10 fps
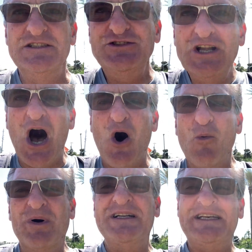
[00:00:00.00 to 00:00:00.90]

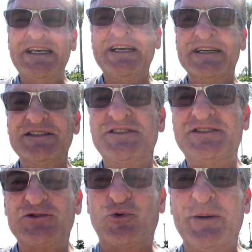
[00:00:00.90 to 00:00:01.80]
No, but he
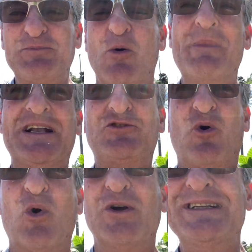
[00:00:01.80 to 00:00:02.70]
is Crypto Mentor